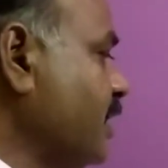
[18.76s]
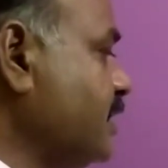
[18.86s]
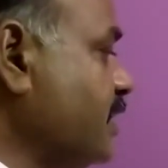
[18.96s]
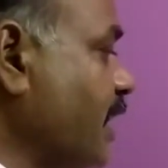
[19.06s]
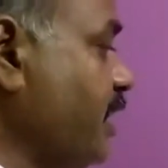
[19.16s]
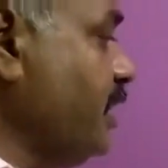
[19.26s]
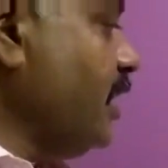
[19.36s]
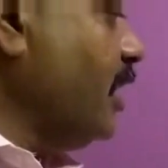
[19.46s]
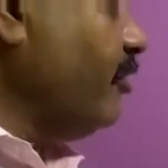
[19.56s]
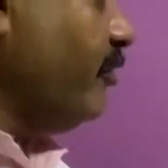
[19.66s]
sign
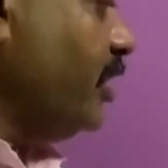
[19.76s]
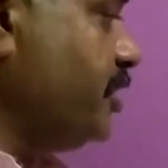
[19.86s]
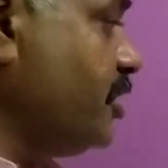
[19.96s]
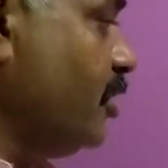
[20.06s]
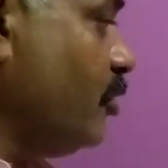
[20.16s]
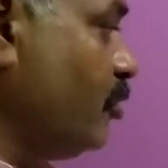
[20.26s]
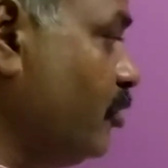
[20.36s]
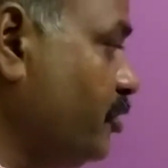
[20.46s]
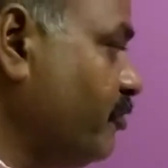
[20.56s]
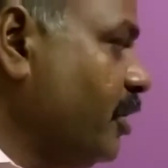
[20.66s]
convention
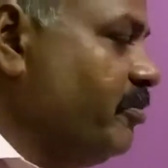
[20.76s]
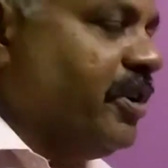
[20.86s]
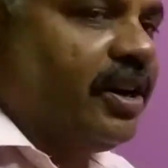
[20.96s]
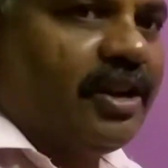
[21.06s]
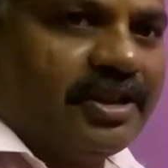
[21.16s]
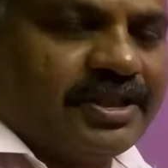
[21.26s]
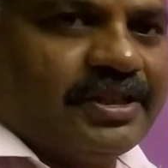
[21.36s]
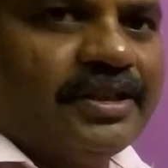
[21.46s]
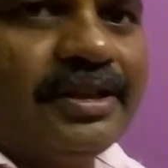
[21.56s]
rules for mirrors.